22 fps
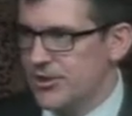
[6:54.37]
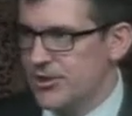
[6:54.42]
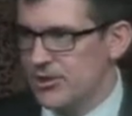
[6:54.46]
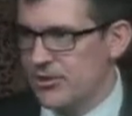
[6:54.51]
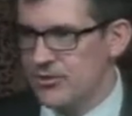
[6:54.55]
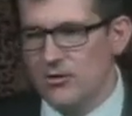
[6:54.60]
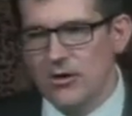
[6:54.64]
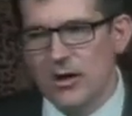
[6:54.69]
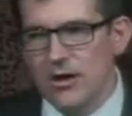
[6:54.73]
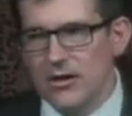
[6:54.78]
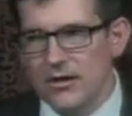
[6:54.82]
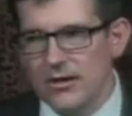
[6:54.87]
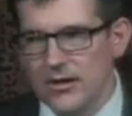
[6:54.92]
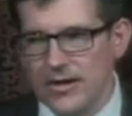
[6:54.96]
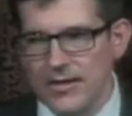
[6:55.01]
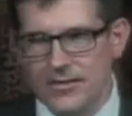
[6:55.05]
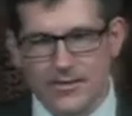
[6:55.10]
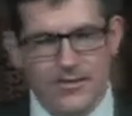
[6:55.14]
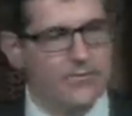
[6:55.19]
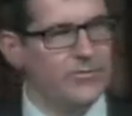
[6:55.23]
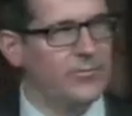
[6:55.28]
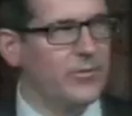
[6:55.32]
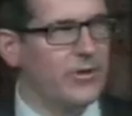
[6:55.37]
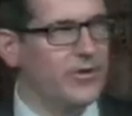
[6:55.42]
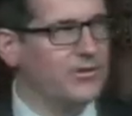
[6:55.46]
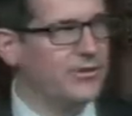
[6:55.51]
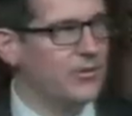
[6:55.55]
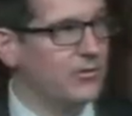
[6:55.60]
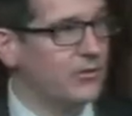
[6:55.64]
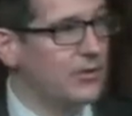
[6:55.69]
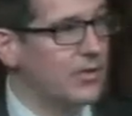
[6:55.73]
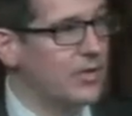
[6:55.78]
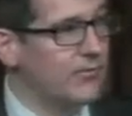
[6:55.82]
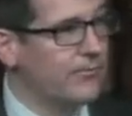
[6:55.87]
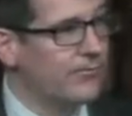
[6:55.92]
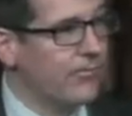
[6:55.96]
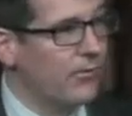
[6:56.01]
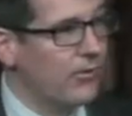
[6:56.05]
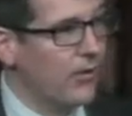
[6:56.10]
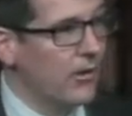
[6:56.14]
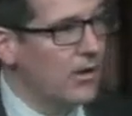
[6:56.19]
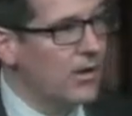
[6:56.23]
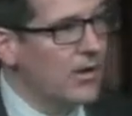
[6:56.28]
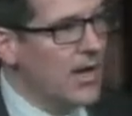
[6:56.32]
You're not going to get the information you're looking
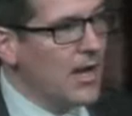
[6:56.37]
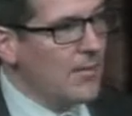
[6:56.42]
for.